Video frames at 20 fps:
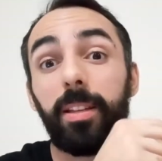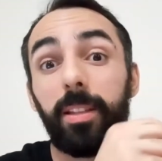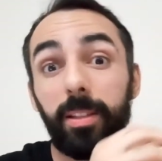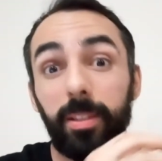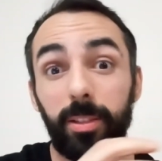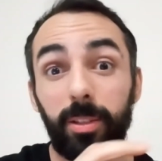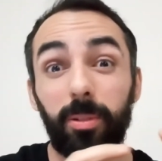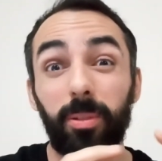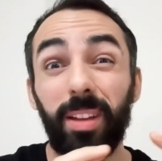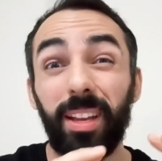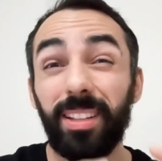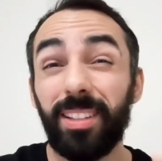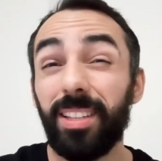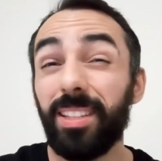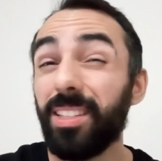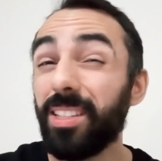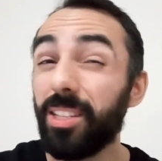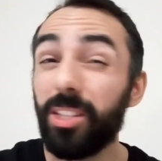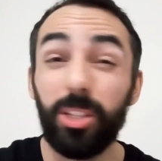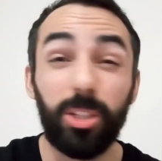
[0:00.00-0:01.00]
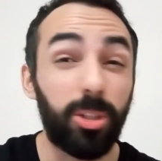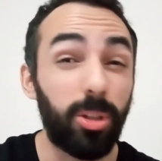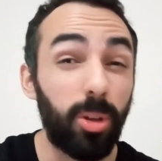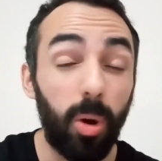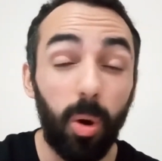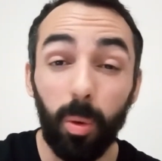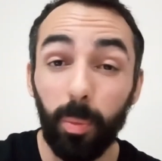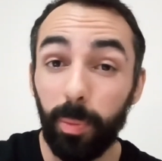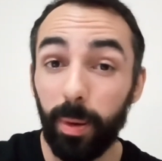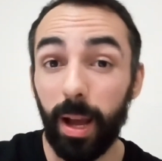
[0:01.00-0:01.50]
So this is
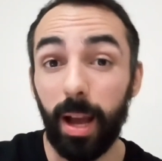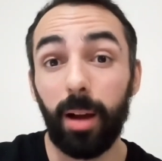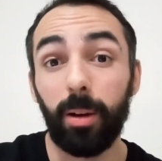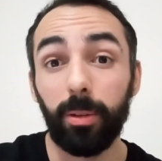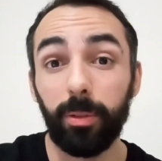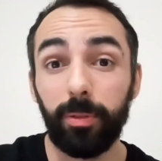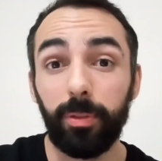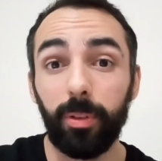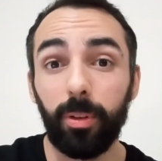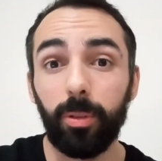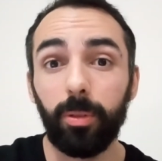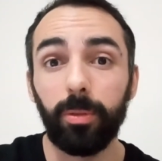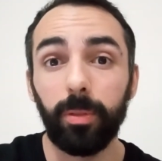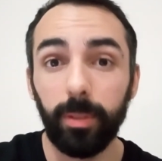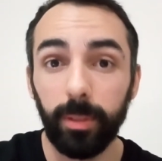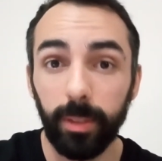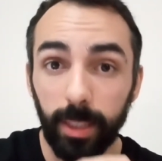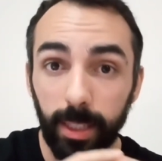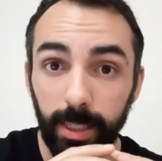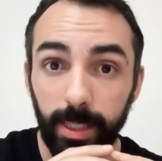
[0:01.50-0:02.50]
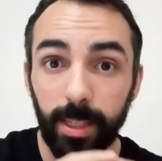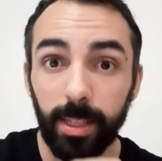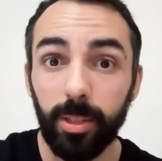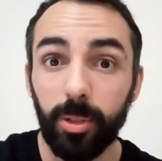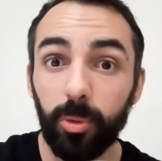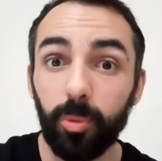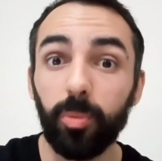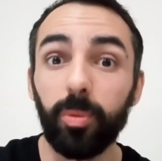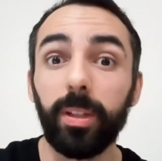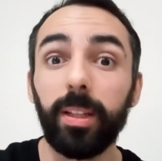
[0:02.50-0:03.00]
so powerful. This
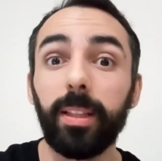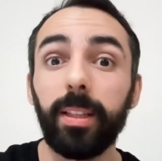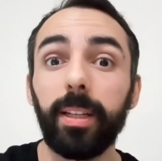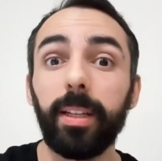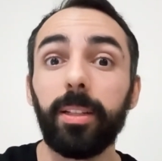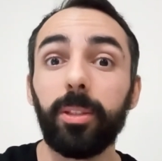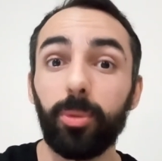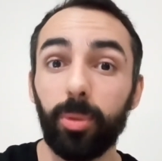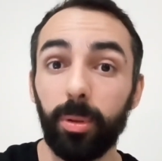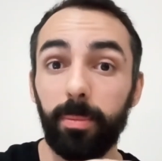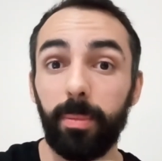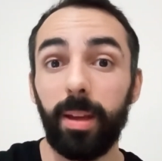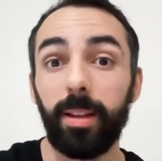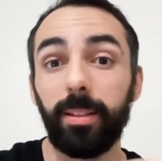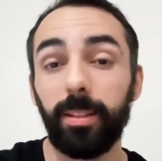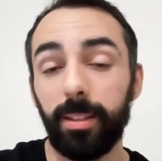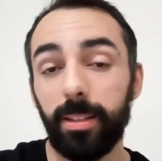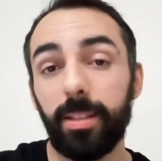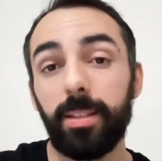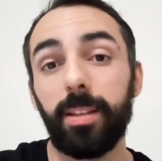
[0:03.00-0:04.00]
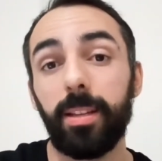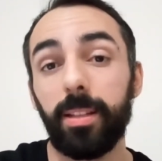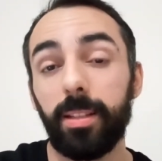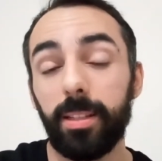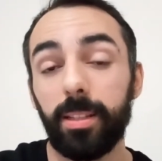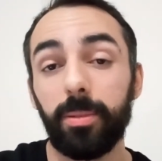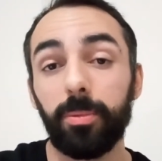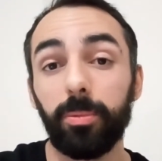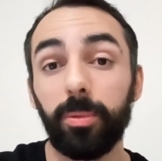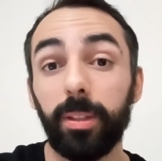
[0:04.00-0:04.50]
is really tremendous.
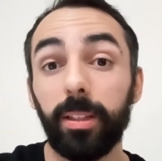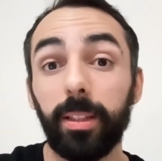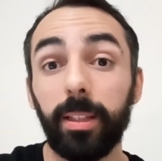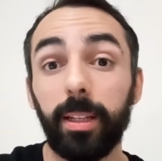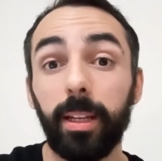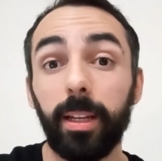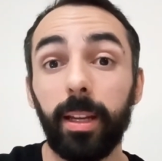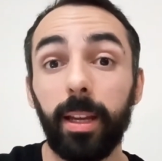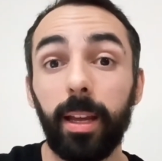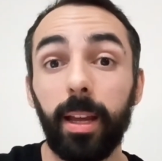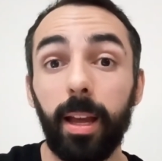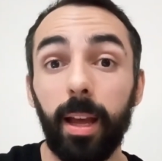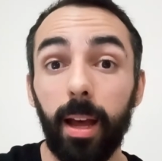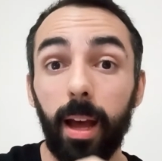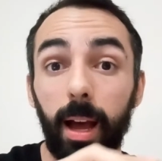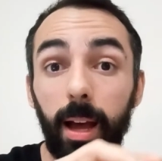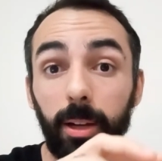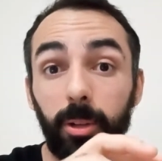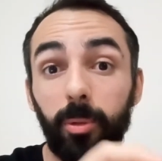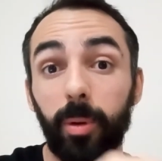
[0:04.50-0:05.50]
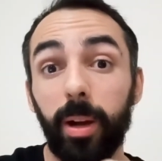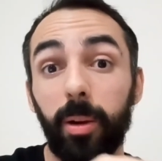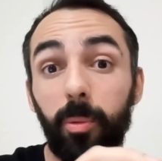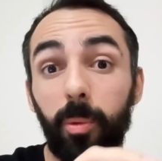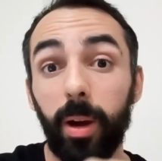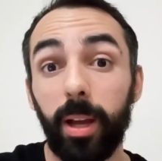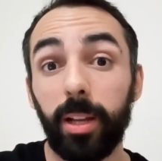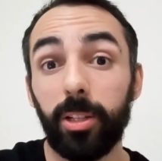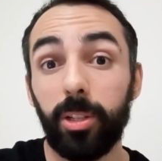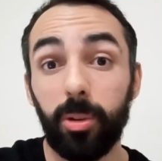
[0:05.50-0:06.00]
It's really a great
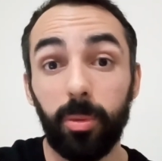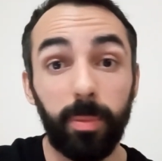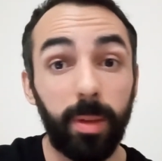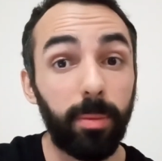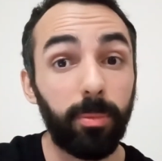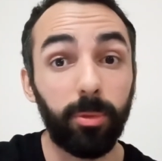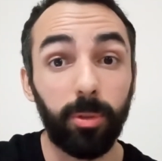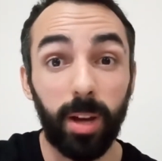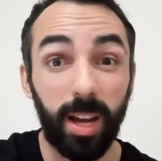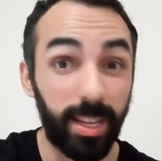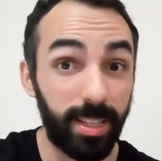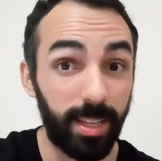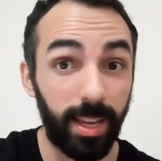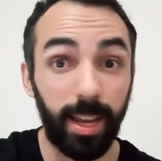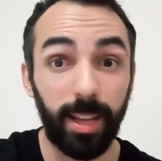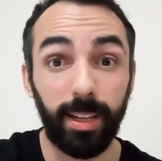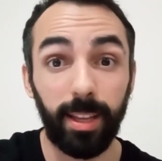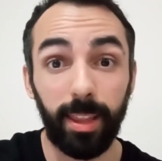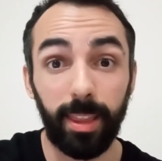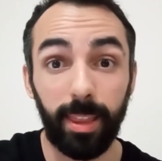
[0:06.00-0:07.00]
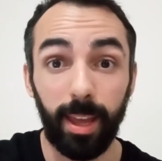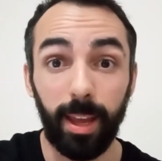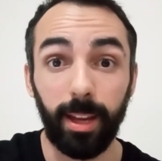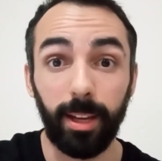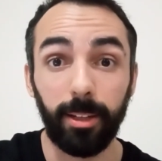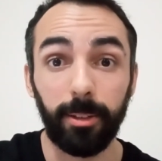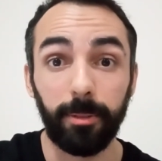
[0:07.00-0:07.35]
way to memorize anything.